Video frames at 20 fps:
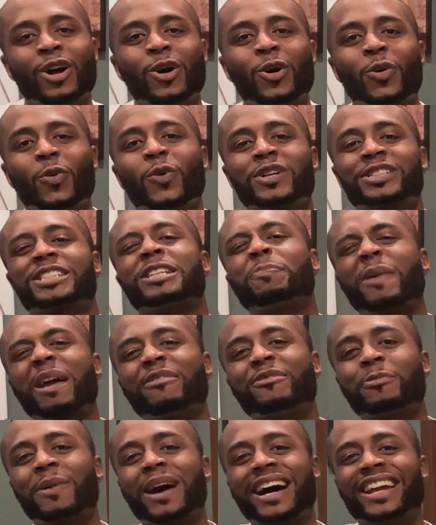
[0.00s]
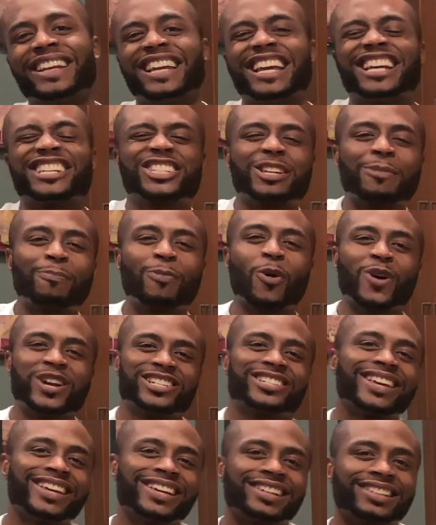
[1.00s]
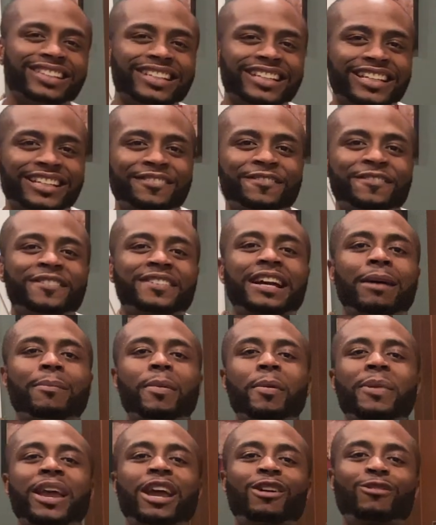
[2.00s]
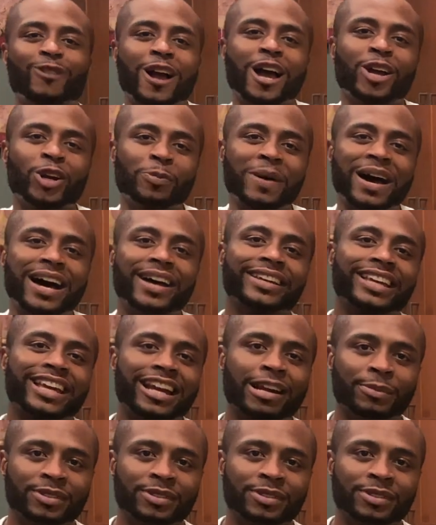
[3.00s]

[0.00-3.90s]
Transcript: What's up, everybody? It's your boy Jay Cleve. Got my man Ronald behind the camera.